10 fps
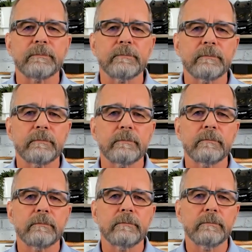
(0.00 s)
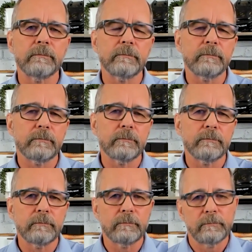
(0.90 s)

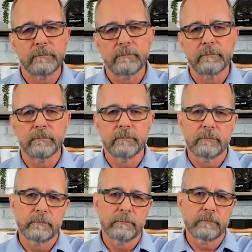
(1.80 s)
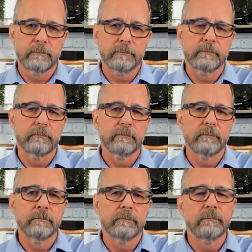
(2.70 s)

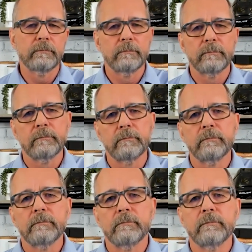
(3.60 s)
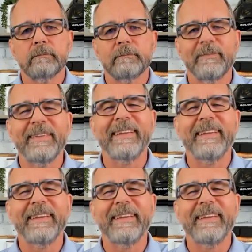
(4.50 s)
This person isn't speaking.